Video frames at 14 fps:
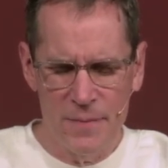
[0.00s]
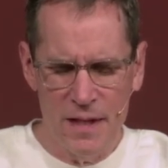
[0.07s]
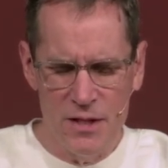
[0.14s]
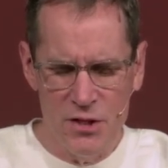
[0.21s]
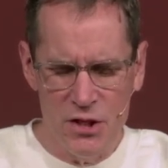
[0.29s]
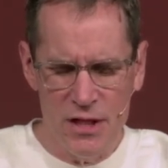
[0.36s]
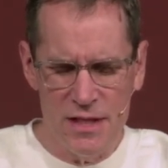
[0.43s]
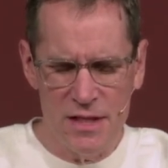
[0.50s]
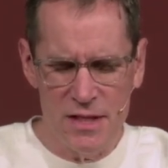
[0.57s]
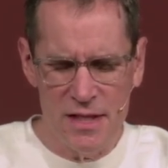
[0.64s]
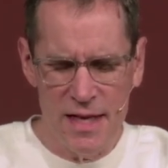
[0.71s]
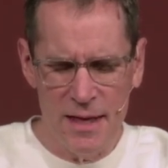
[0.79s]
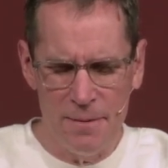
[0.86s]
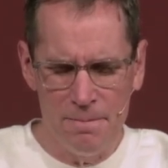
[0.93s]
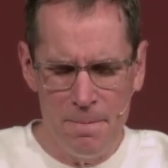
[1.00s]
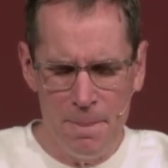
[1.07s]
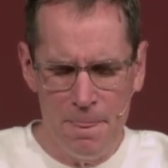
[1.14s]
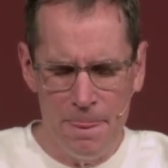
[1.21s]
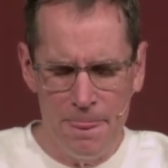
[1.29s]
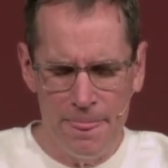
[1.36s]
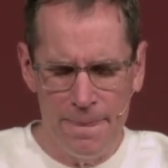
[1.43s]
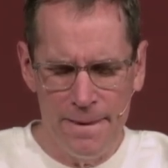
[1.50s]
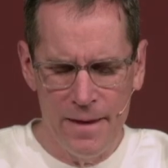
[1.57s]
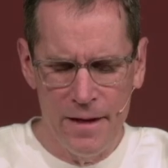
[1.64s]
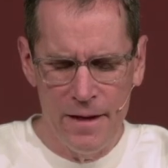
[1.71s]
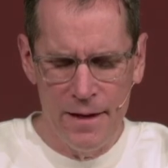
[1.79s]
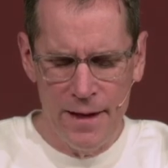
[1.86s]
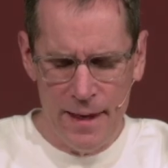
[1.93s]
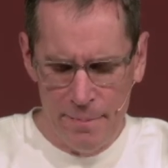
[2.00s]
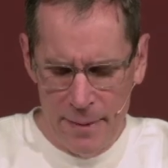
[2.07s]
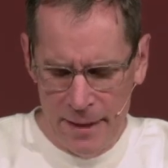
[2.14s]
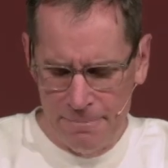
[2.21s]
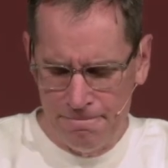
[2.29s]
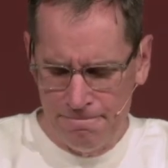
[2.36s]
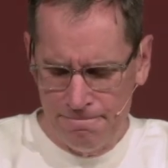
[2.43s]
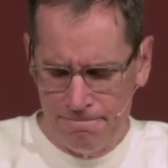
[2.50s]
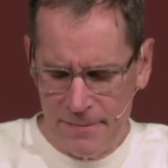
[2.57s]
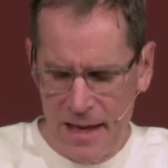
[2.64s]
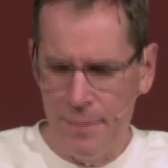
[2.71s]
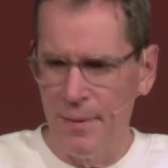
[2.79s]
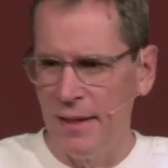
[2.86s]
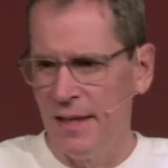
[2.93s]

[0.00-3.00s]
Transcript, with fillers: In Jesus' name. Amen. Amen.